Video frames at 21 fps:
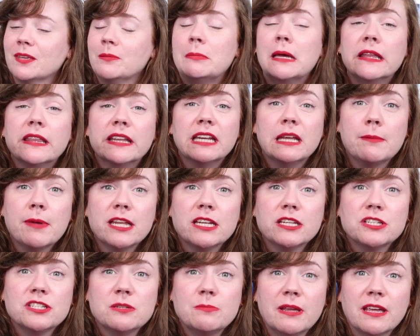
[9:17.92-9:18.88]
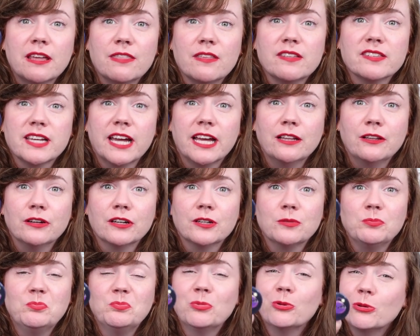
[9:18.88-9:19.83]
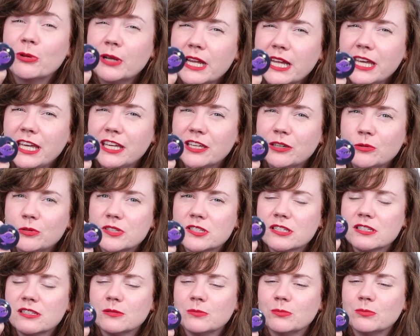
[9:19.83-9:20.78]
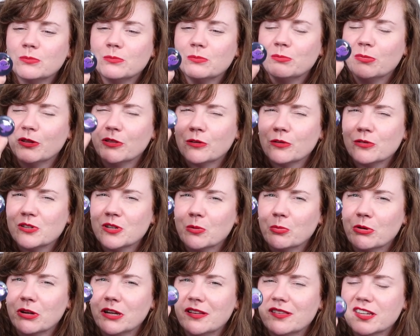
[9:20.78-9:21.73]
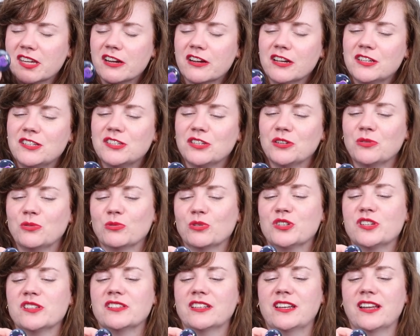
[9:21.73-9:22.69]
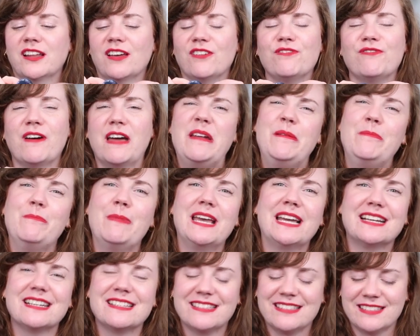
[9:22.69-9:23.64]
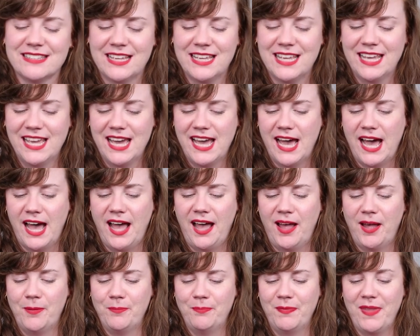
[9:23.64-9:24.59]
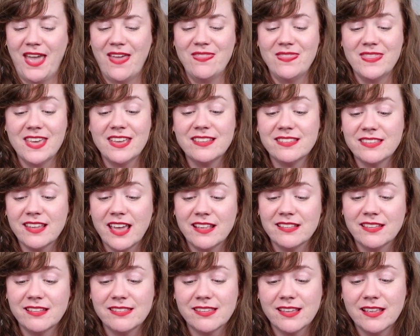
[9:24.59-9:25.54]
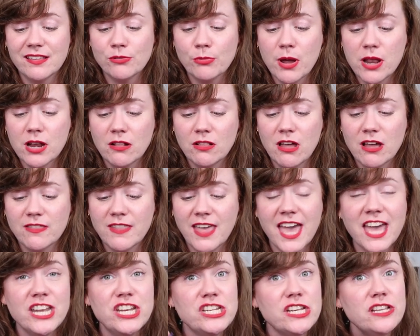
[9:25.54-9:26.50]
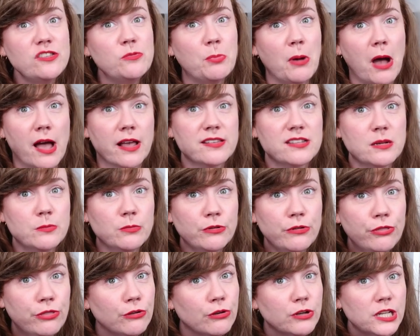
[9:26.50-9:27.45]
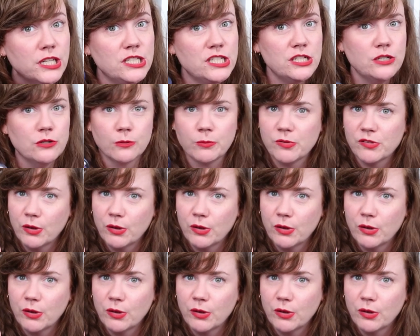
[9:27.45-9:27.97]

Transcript: Melanie managed to make this guy look pretty cute, but they're still pretty scary too, which is a fun mix. And this, as it says right along the edge, is box number 32.